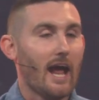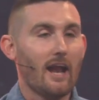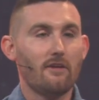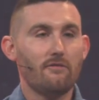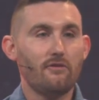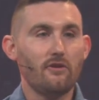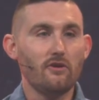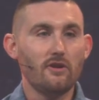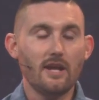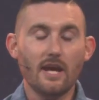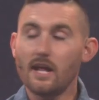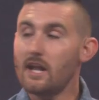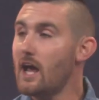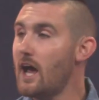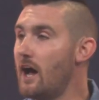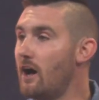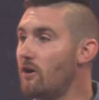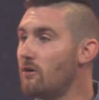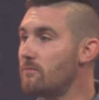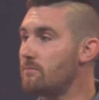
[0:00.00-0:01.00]
And if you need
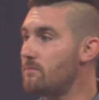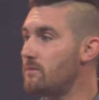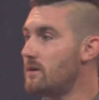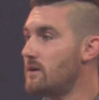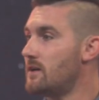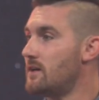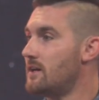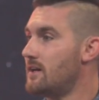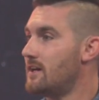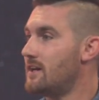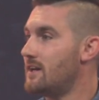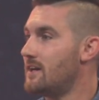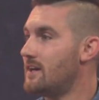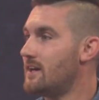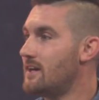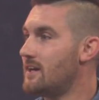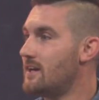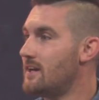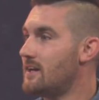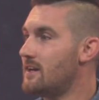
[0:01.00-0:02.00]
help,
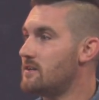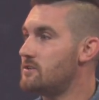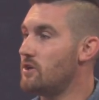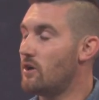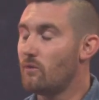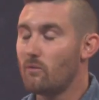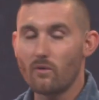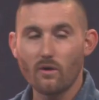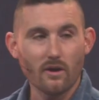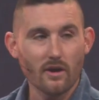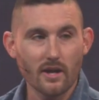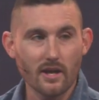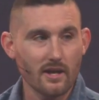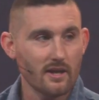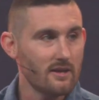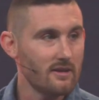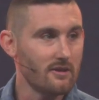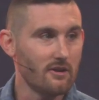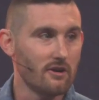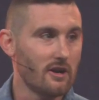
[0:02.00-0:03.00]
don't
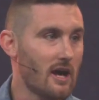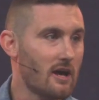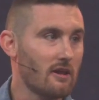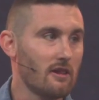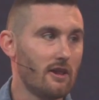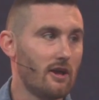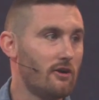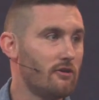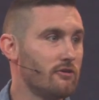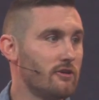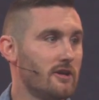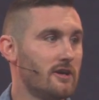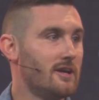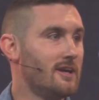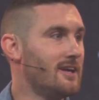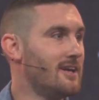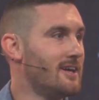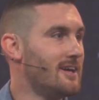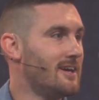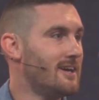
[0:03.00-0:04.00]
worry, you're not alone.
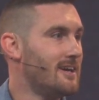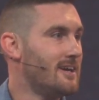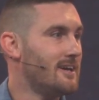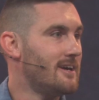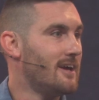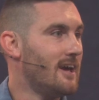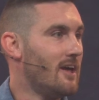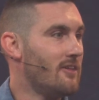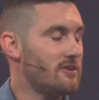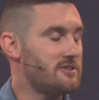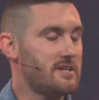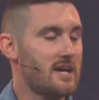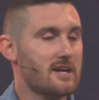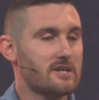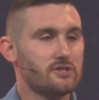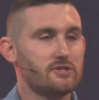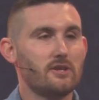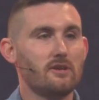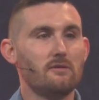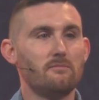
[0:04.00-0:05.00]
There's
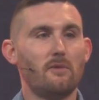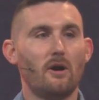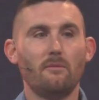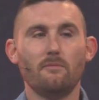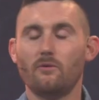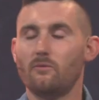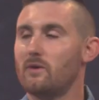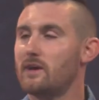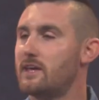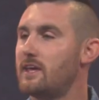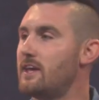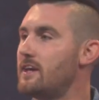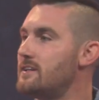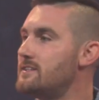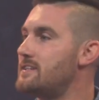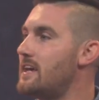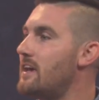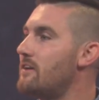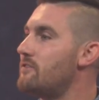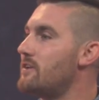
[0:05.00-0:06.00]
actually a moment when
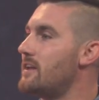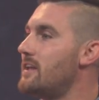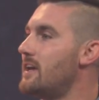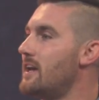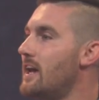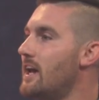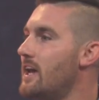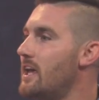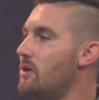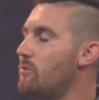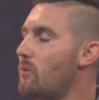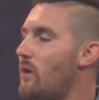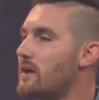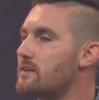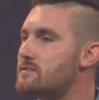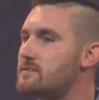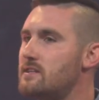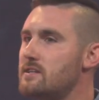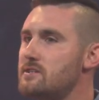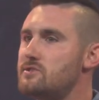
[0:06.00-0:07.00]
King David, he
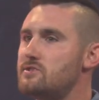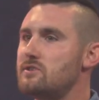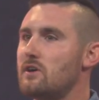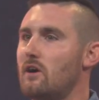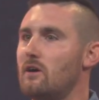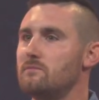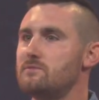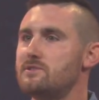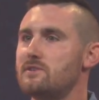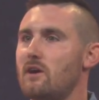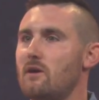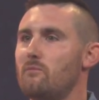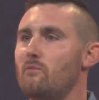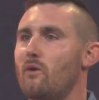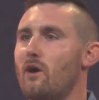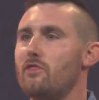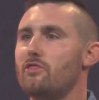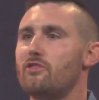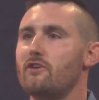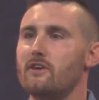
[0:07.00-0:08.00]
writes this psalm, Psalm
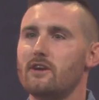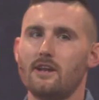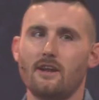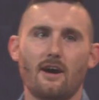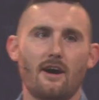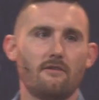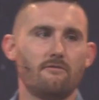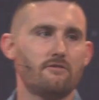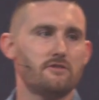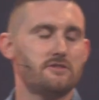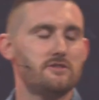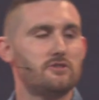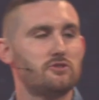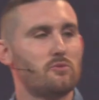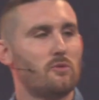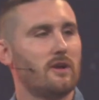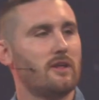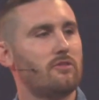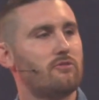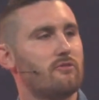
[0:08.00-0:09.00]
139, verses
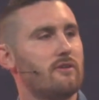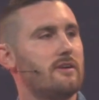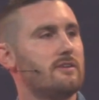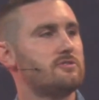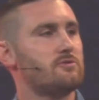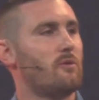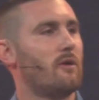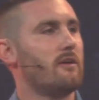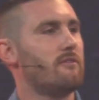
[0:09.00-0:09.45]
23 and